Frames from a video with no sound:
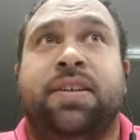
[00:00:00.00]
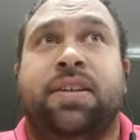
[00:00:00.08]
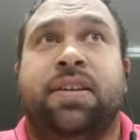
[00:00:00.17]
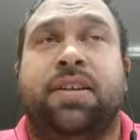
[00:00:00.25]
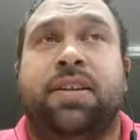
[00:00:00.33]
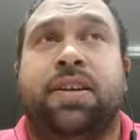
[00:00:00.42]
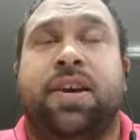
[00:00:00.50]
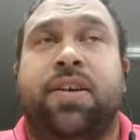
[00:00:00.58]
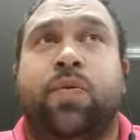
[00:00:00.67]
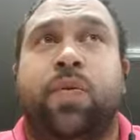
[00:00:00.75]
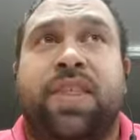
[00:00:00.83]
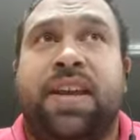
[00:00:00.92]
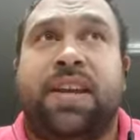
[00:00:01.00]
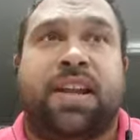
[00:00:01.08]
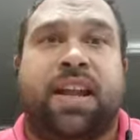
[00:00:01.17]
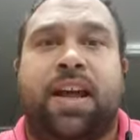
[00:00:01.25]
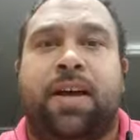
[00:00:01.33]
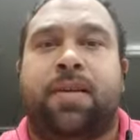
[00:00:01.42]
you know, within
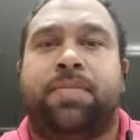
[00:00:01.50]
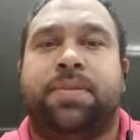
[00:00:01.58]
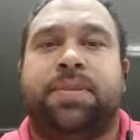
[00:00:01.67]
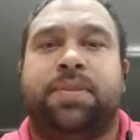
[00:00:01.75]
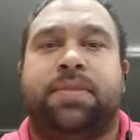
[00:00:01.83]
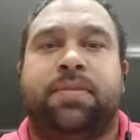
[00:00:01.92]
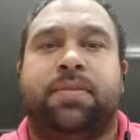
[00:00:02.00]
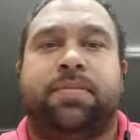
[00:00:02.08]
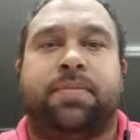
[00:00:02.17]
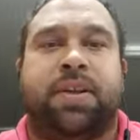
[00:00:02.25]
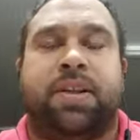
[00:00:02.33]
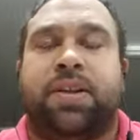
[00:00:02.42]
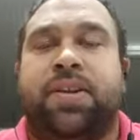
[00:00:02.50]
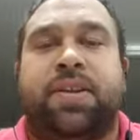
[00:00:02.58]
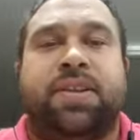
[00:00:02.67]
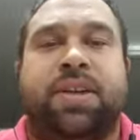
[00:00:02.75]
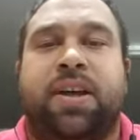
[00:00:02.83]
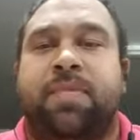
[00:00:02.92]
clubs, a lot of the
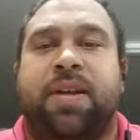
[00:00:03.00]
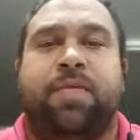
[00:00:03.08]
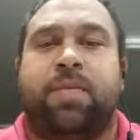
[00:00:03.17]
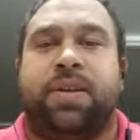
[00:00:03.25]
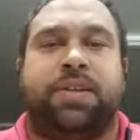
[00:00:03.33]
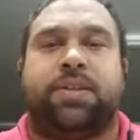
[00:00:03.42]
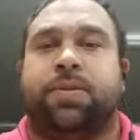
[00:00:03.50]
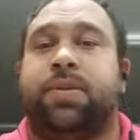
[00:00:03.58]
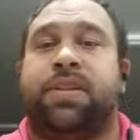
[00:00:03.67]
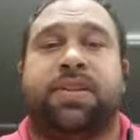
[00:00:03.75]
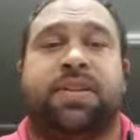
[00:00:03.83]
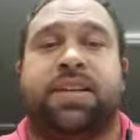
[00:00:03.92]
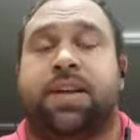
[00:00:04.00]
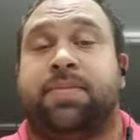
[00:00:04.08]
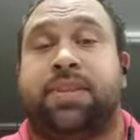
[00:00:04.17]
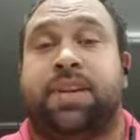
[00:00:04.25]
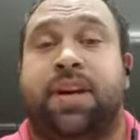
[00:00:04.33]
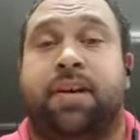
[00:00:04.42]
time, everyone's doing the same
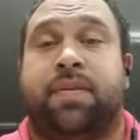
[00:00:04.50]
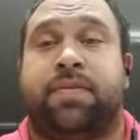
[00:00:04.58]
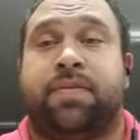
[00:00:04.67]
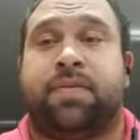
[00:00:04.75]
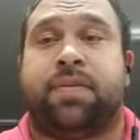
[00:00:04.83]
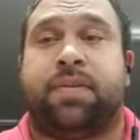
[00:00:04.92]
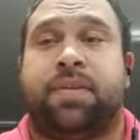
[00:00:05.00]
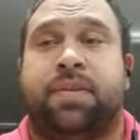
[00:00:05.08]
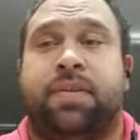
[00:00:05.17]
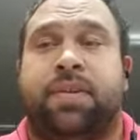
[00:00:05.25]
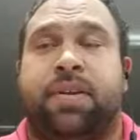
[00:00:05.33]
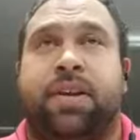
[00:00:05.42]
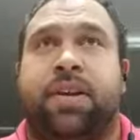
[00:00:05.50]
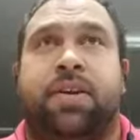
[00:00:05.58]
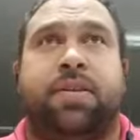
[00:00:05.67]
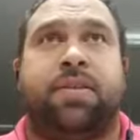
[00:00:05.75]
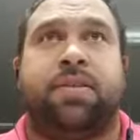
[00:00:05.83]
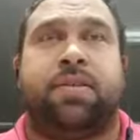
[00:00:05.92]
stuff. You
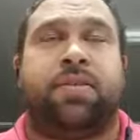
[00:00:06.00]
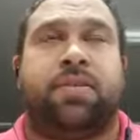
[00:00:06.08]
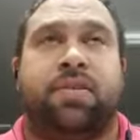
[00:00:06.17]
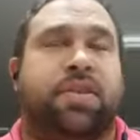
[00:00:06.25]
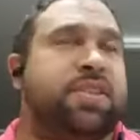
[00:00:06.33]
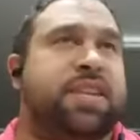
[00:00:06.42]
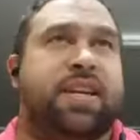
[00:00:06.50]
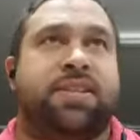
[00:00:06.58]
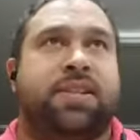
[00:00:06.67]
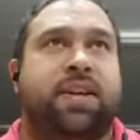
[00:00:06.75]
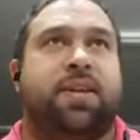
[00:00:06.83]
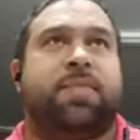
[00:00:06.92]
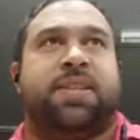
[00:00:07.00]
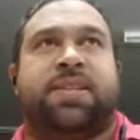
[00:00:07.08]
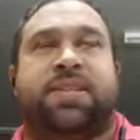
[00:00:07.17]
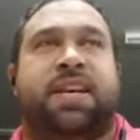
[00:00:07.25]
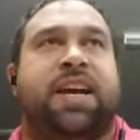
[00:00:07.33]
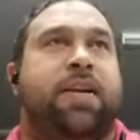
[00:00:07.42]
know, the centres are going to be the
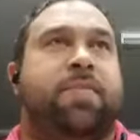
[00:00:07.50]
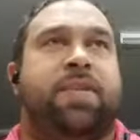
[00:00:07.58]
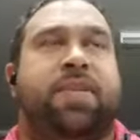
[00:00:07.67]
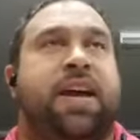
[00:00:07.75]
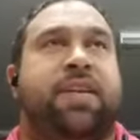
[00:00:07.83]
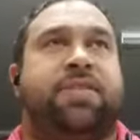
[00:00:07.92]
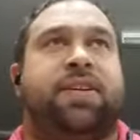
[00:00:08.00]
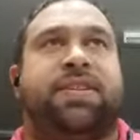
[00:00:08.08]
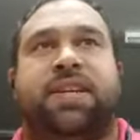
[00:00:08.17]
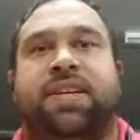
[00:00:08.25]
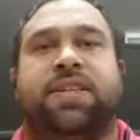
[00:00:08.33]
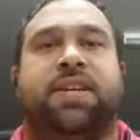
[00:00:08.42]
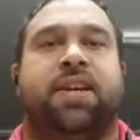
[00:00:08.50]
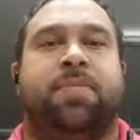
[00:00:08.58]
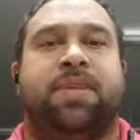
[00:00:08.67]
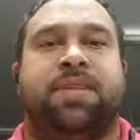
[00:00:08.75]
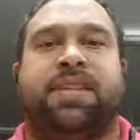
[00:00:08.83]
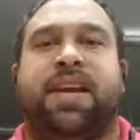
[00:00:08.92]
same, the outside centres are going to be
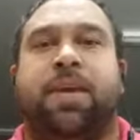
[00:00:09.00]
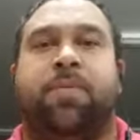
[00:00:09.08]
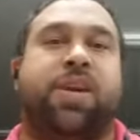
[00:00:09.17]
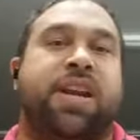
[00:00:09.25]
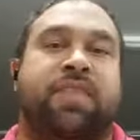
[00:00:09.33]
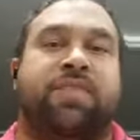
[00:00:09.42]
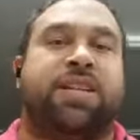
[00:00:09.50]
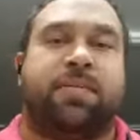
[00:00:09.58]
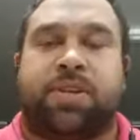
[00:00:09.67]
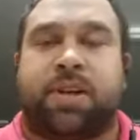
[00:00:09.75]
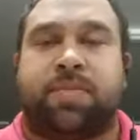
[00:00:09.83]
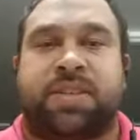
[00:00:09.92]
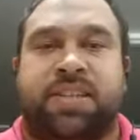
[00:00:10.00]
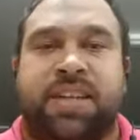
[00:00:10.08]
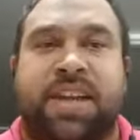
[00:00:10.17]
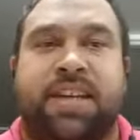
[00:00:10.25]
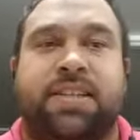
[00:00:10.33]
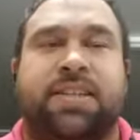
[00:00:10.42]
the same, we're going to have same types of
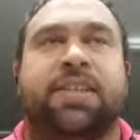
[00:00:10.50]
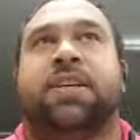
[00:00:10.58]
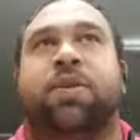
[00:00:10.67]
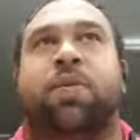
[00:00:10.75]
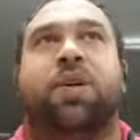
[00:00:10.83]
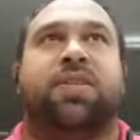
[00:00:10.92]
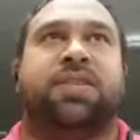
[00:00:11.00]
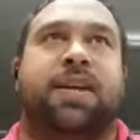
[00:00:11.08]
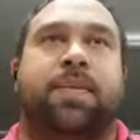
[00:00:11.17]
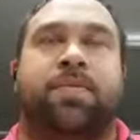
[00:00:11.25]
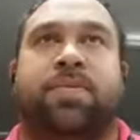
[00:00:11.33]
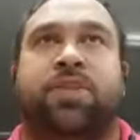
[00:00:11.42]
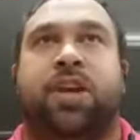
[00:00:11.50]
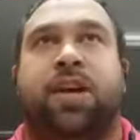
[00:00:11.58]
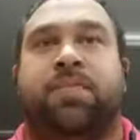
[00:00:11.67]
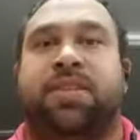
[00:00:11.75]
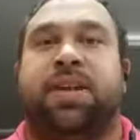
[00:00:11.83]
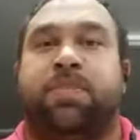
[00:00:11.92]
10s, we've got same types
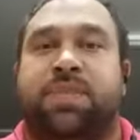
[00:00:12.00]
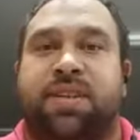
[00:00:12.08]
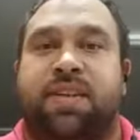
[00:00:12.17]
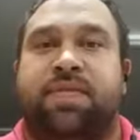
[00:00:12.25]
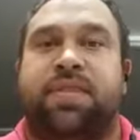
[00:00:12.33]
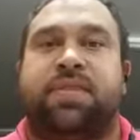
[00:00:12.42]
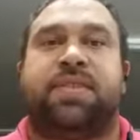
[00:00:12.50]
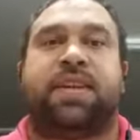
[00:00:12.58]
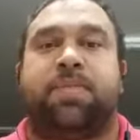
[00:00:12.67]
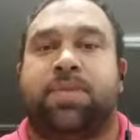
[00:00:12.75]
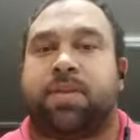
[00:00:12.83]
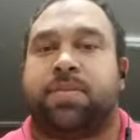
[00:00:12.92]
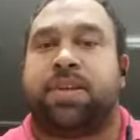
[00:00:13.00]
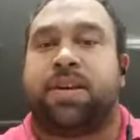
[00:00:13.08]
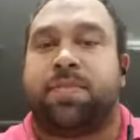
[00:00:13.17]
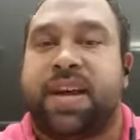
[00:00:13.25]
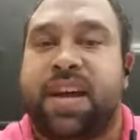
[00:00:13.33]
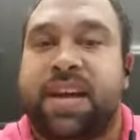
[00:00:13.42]
of number 7s, same types of number
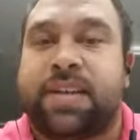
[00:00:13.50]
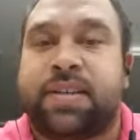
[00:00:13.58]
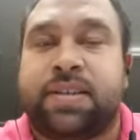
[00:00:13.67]
8s.